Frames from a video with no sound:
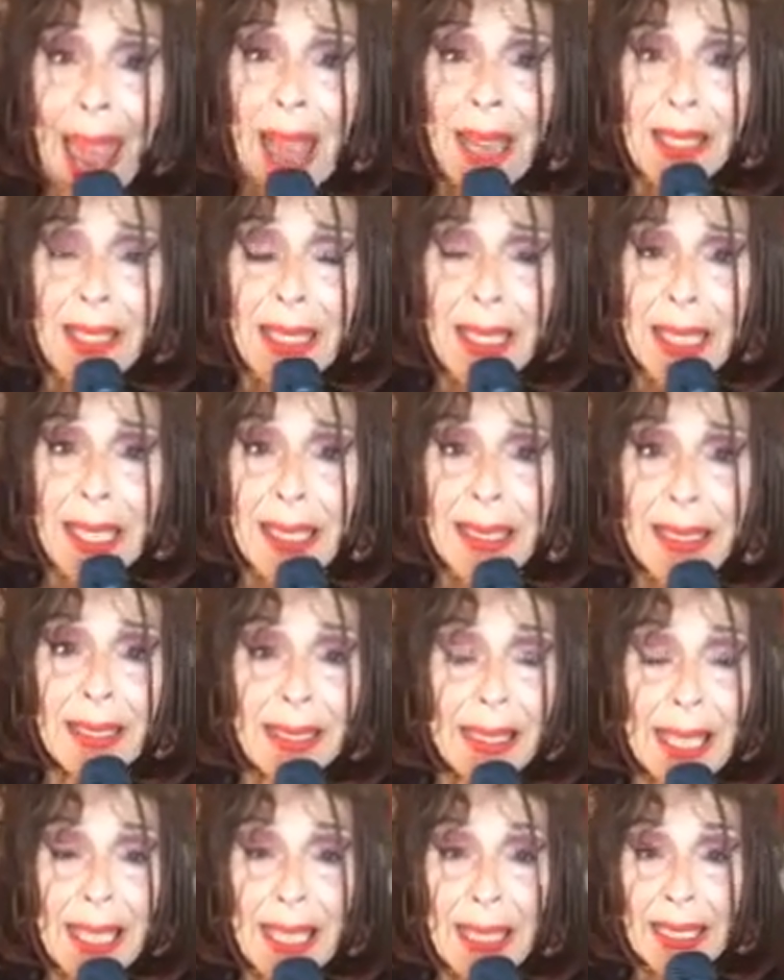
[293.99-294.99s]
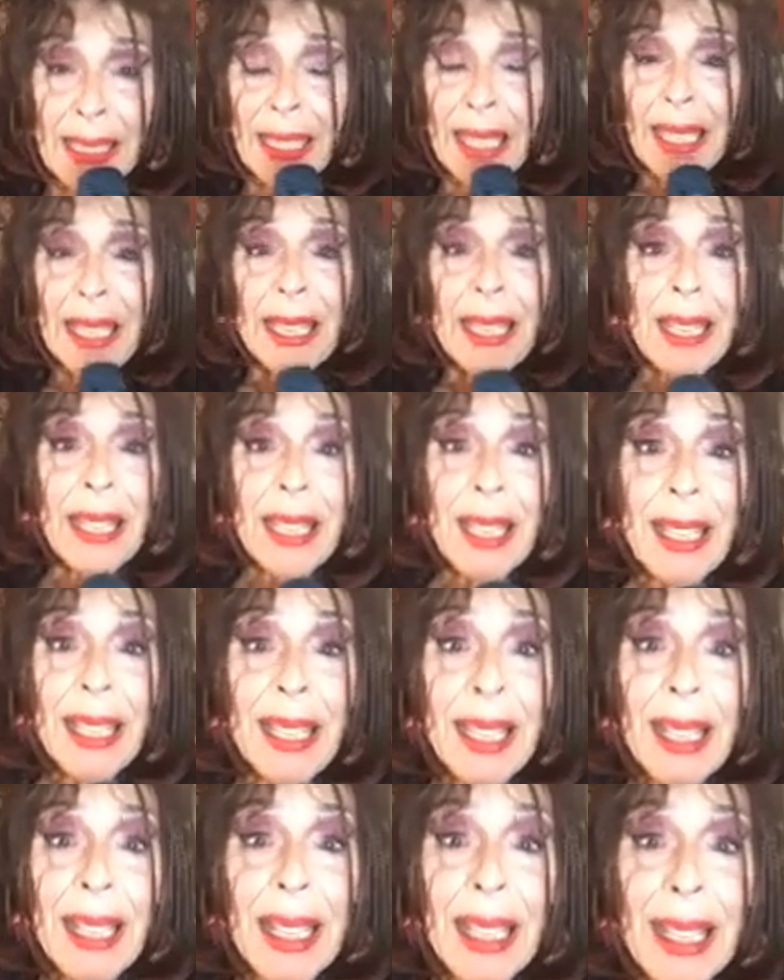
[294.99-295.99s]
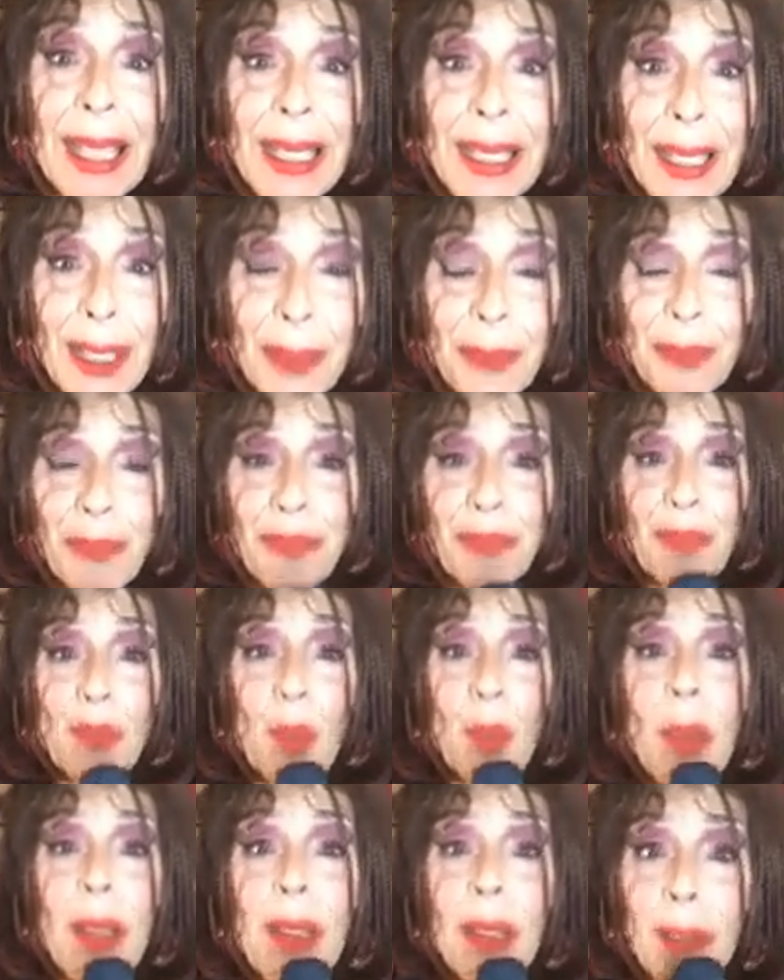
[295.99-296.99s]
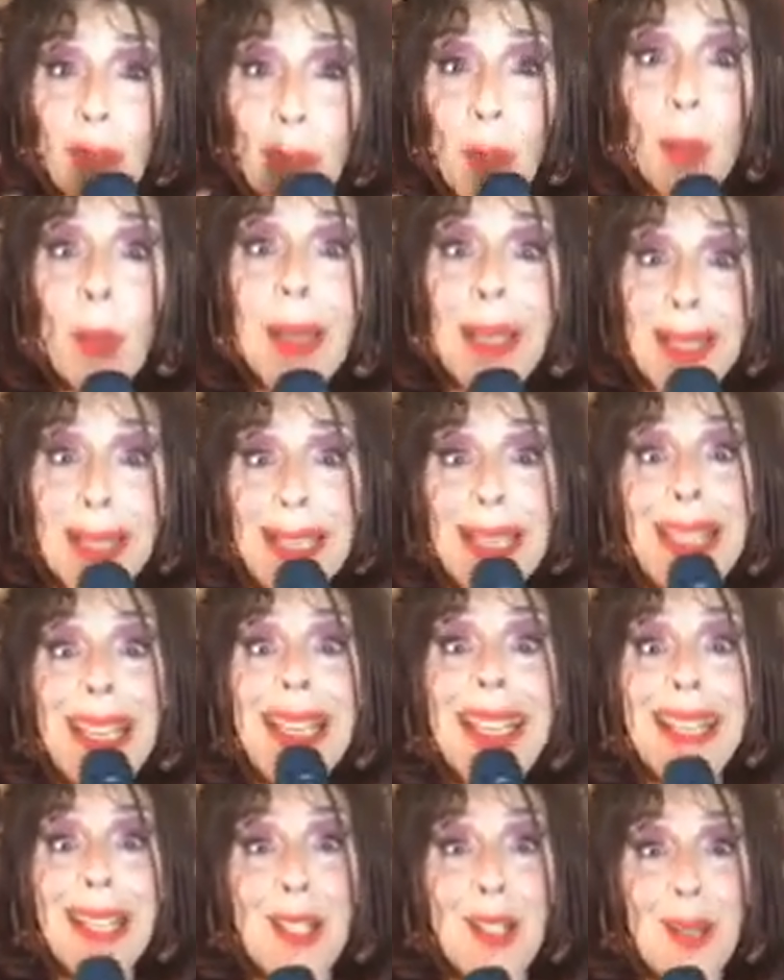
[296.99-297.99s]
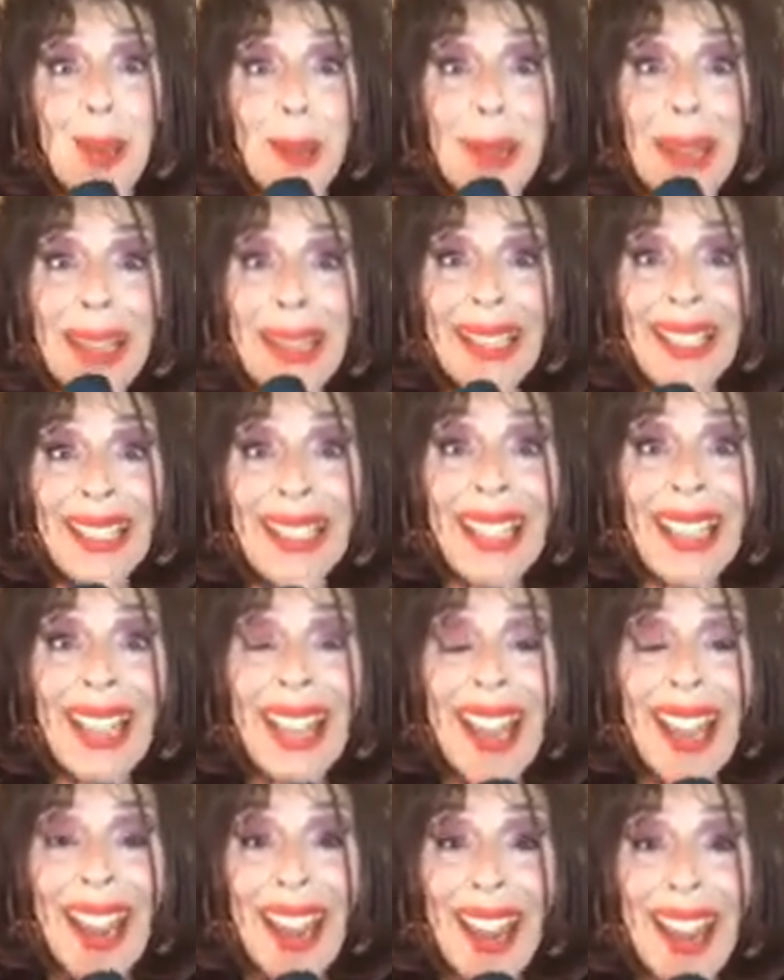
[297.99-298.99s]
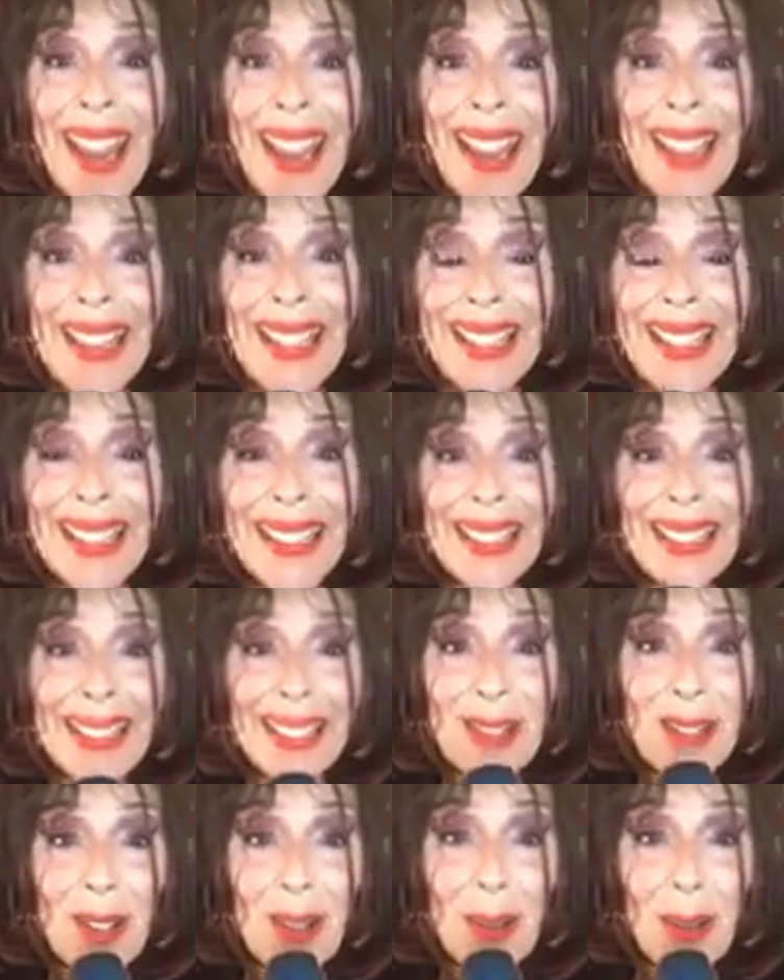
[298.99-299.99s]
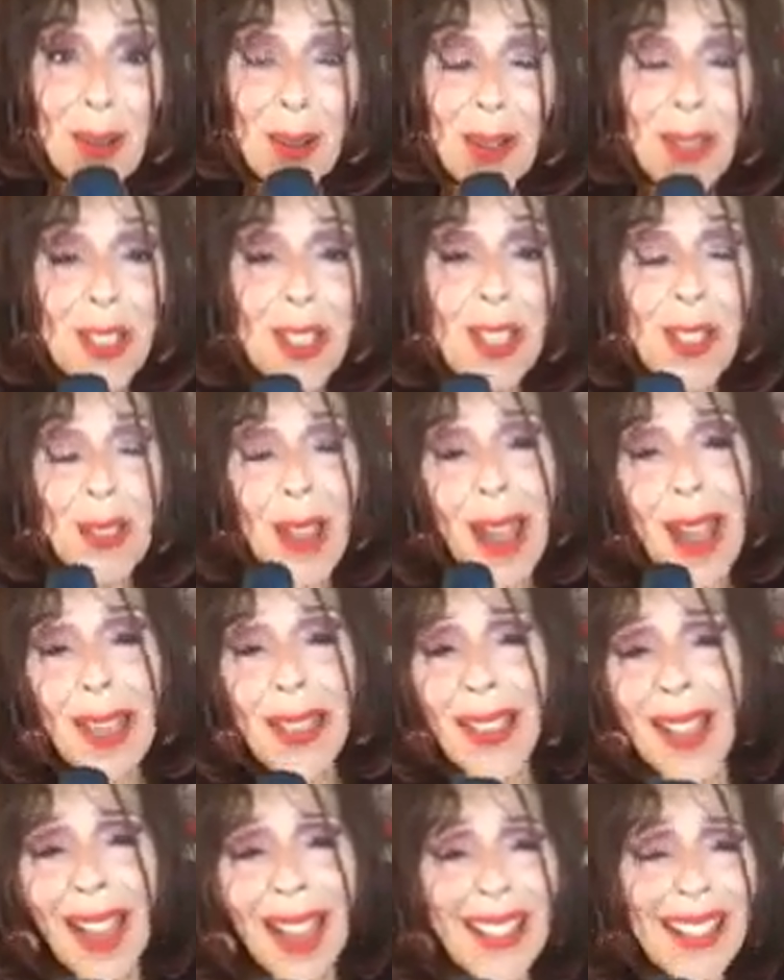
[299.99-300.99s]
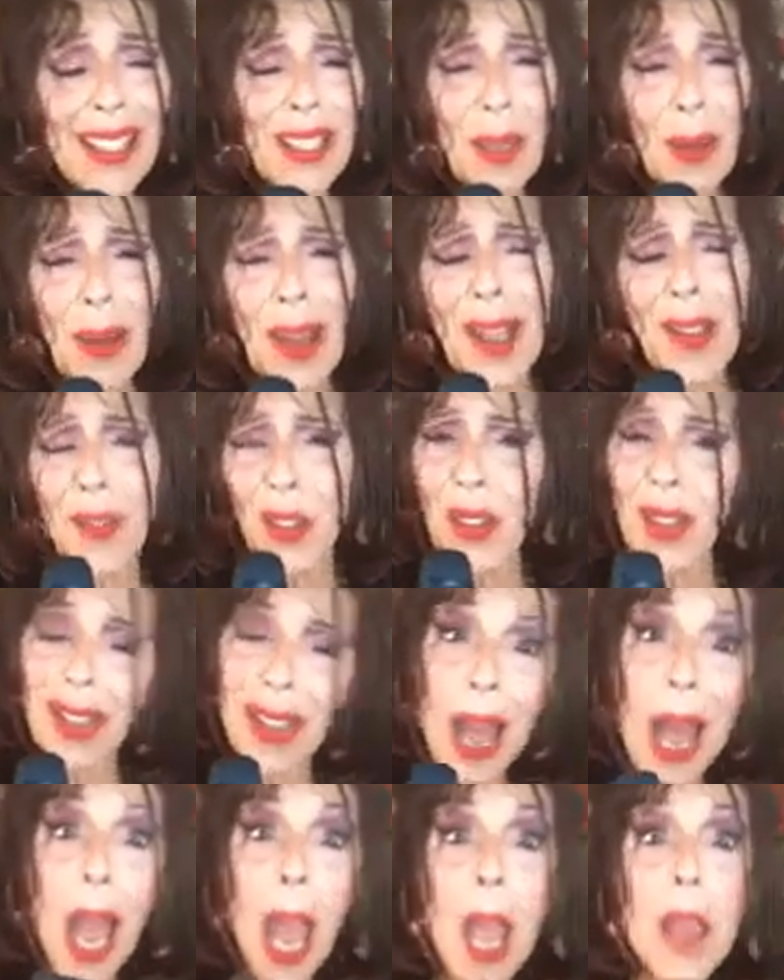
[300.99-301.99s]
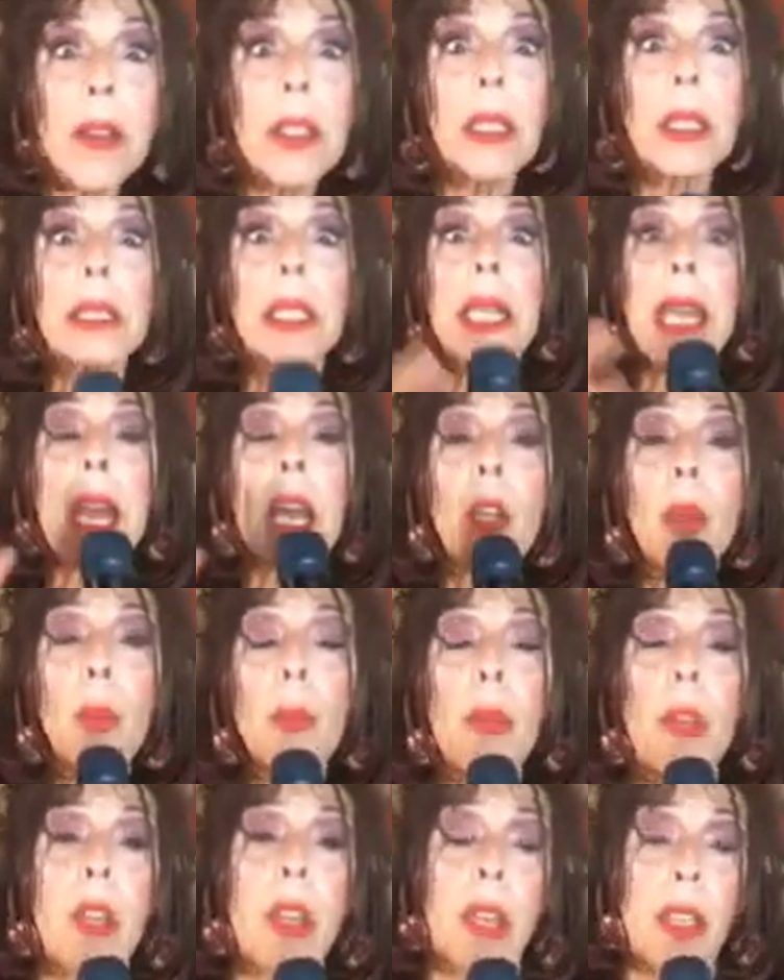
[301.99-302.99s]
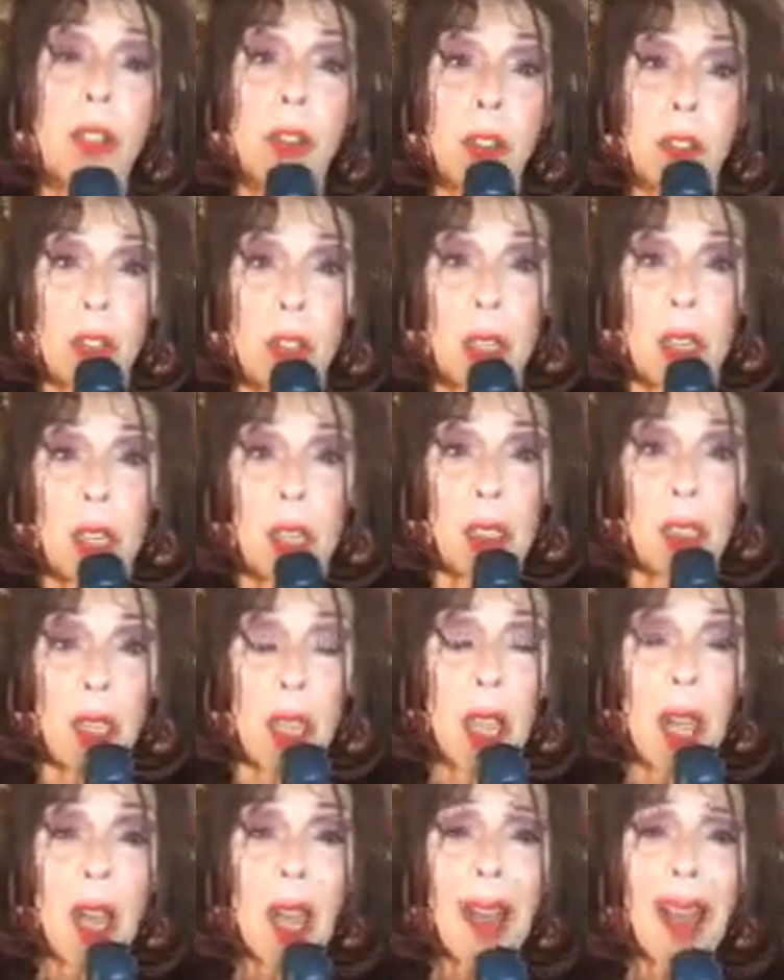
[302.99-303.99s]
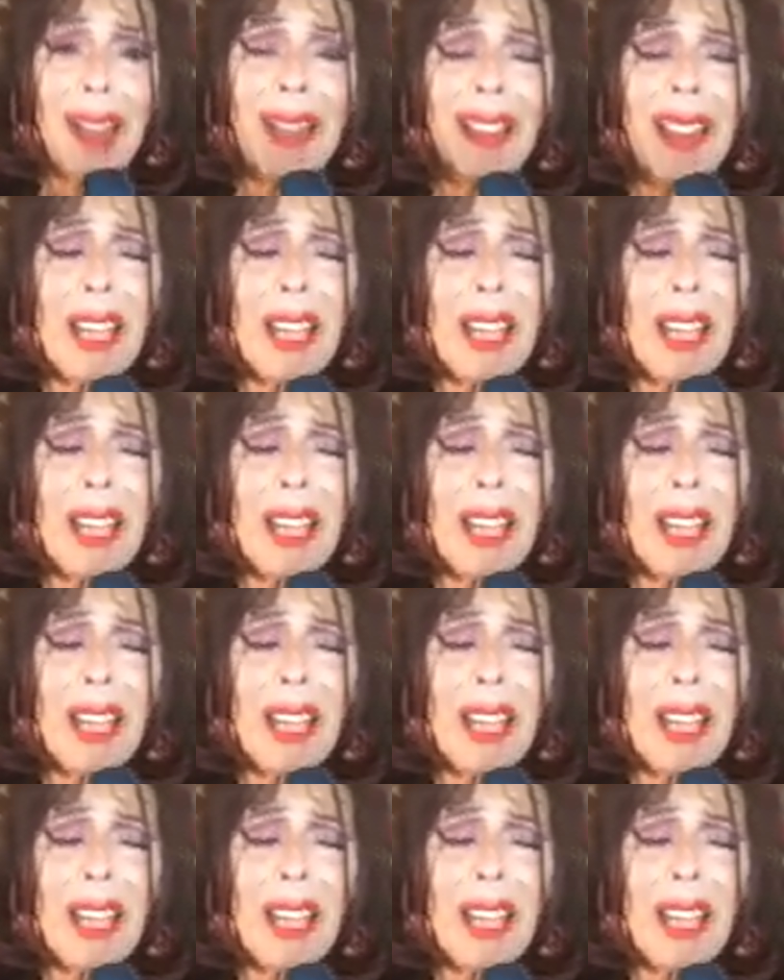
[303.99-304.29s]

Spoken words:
accidentally, and the rest is history. And so she's, I you know, I help the underdog. I